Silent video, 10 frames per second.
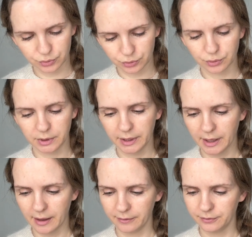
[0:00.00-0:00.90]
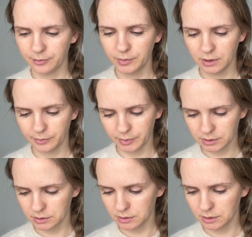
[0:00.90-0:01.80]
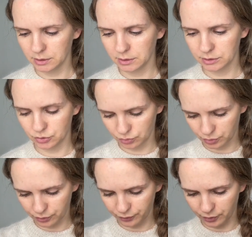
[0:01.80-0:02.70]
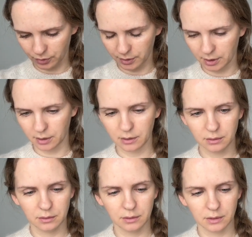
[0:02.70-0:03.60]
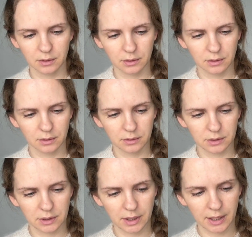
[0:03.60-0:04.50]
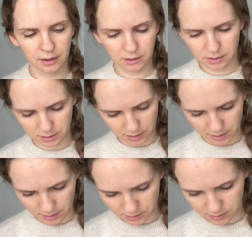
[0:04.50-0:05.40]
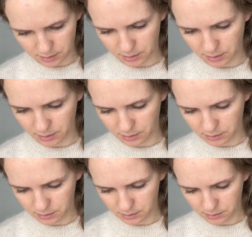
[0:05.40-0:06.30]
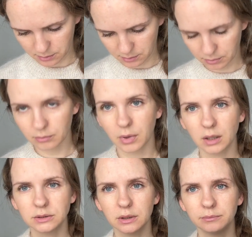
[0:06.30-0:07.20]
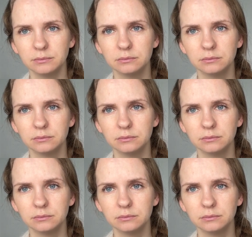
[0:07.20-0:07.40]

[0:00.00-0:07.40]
2.5mm needle is used for the neck and bottom